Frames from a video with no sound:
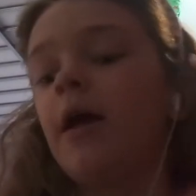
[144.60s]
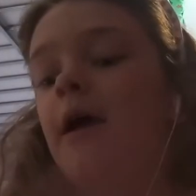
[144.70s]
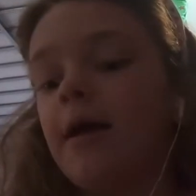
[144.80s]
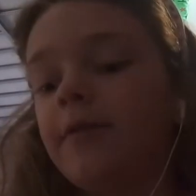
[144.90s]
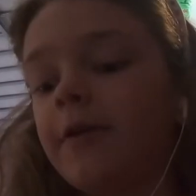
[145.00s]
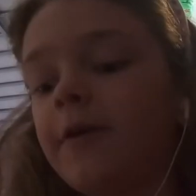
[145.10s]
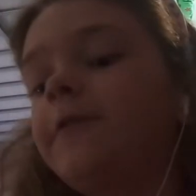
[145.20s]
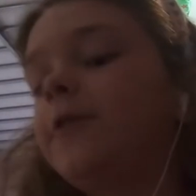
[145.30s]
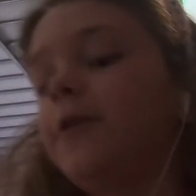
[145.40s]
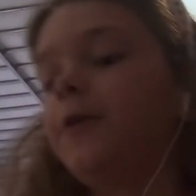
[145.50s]
And I
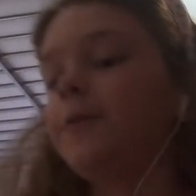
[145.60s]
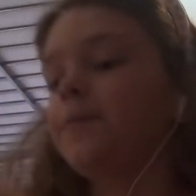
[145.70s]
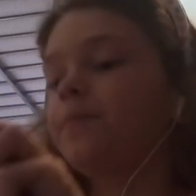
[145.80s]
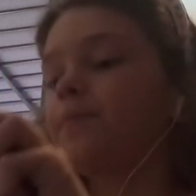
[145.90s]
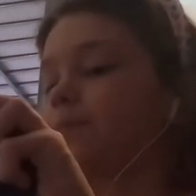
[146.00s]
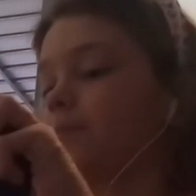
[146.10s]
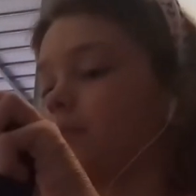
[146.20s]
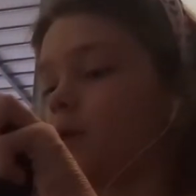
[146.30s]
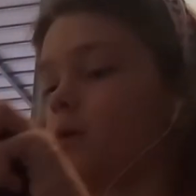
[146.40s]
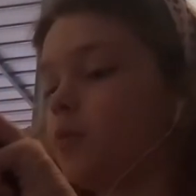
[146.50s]
thought,
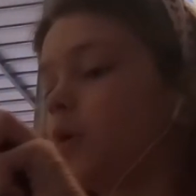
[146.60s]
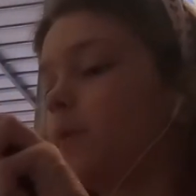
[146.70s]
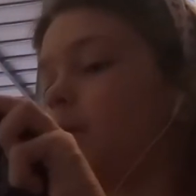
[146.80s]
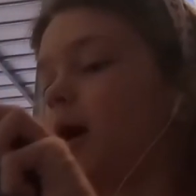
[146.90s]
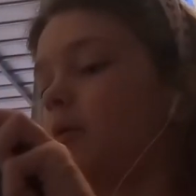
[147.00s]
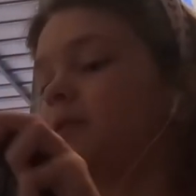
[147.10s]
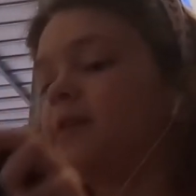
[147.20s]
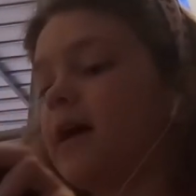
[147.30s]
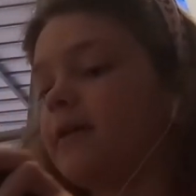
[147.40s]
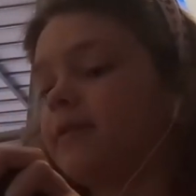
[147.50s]
what better way to
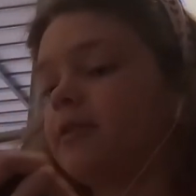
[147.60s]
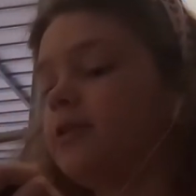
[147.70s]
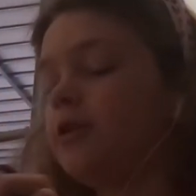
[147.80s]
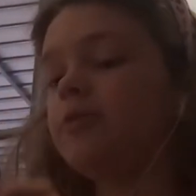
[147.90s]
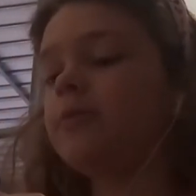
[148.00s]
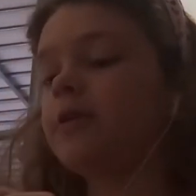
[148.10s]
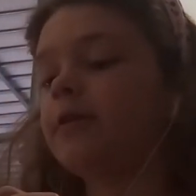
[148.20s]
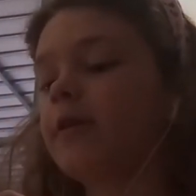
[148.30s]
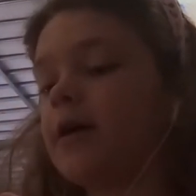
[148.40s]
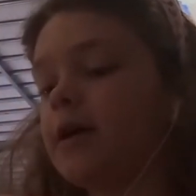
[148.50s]
ask you, because
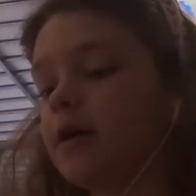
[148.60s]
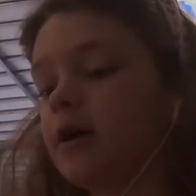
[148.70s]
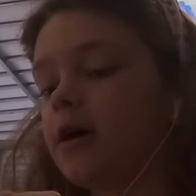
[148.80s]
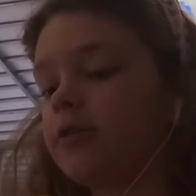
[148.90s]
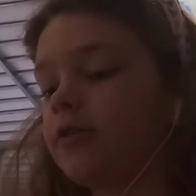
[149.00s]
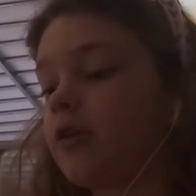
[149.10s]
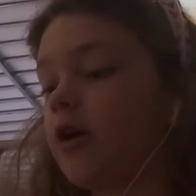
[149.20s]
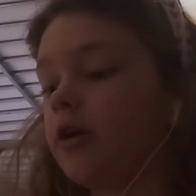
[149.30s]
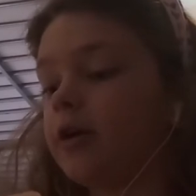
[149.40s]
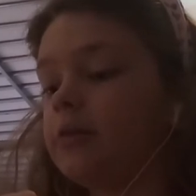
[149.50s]
like I just
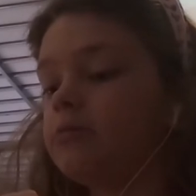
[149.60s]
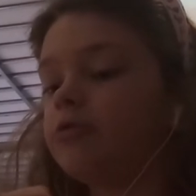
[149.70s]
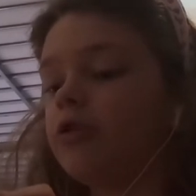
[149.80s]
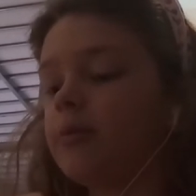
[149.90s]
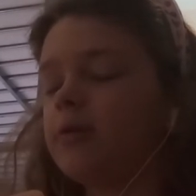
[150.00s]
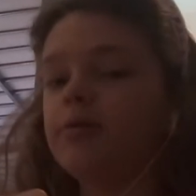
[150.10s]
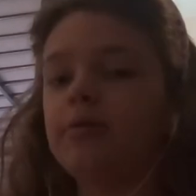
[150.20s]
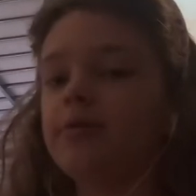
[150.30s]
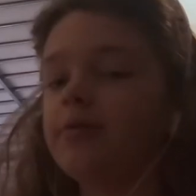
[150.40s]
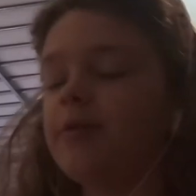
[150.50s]
can't keep doing
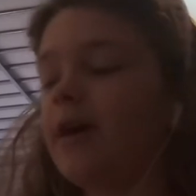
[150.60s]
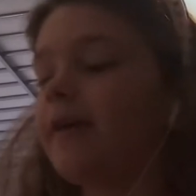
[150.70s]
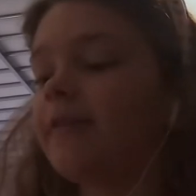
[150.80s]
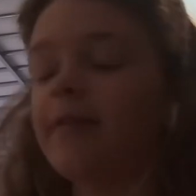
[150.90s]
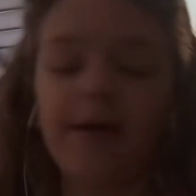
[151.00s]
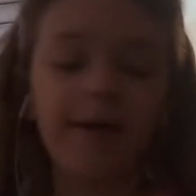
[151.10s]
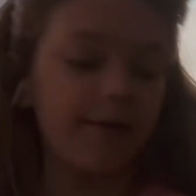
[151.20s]
this, like,